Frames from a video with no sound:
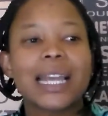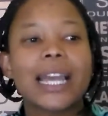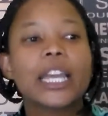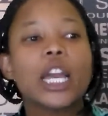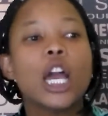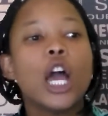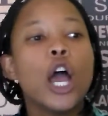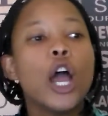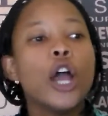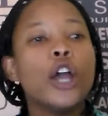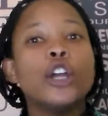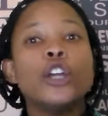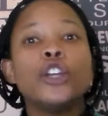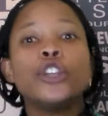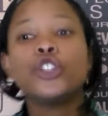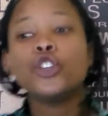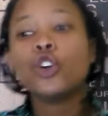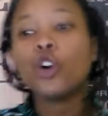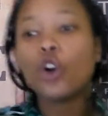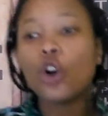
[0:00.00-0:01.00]
It's like
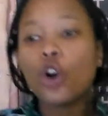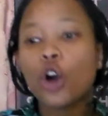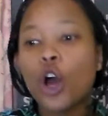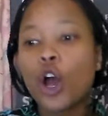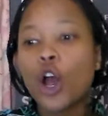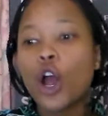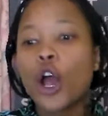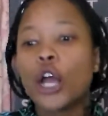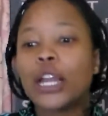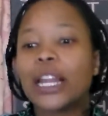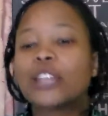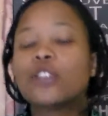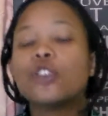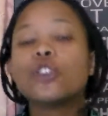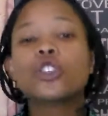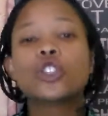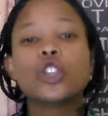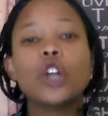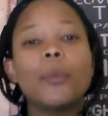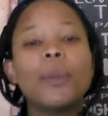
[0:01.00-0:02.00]
you're
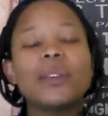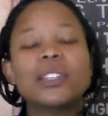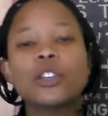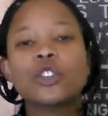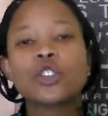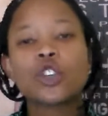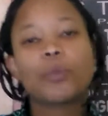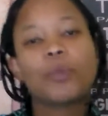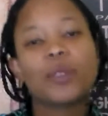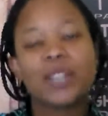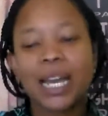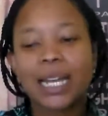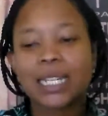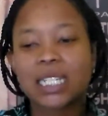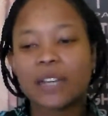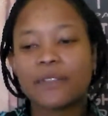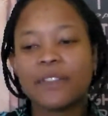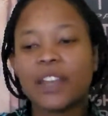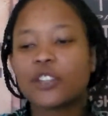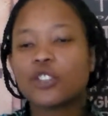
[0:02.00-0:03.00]
so busy and so productive